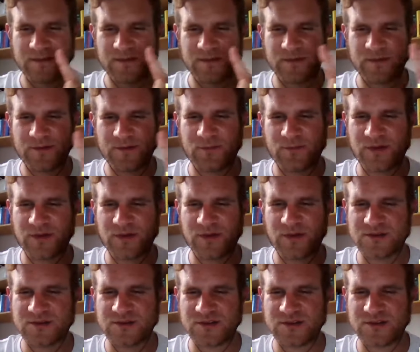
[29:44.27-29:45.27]

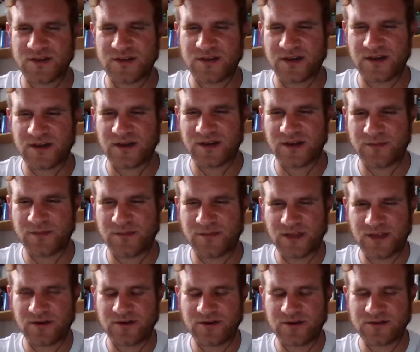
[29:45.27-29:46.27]
Because
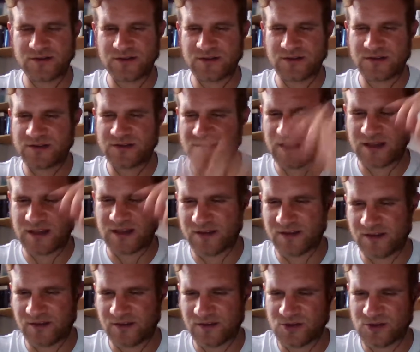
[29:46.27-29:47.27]
Lior said
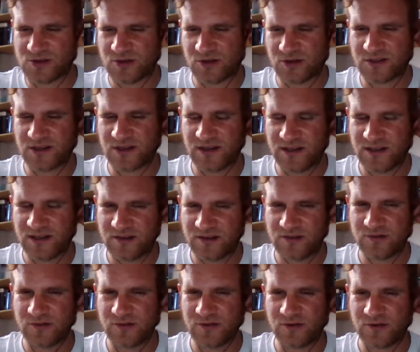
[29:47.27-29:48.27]
the short link to
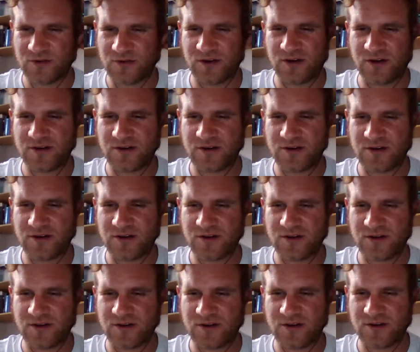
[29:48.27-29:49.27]
your gloqon,
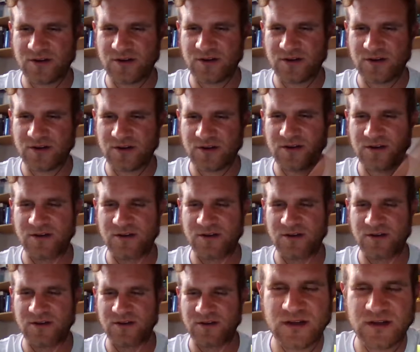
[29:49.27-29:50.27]

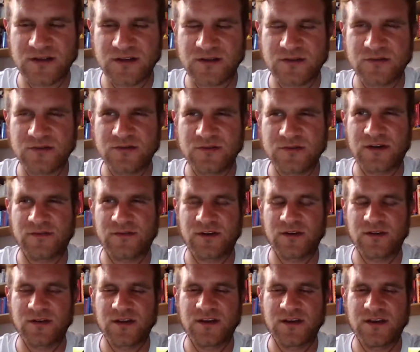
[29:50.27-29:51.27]
this one, to have a
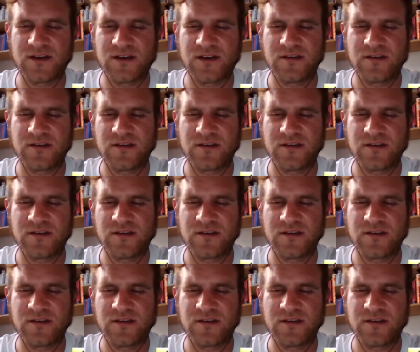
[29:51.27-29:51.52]
look at it.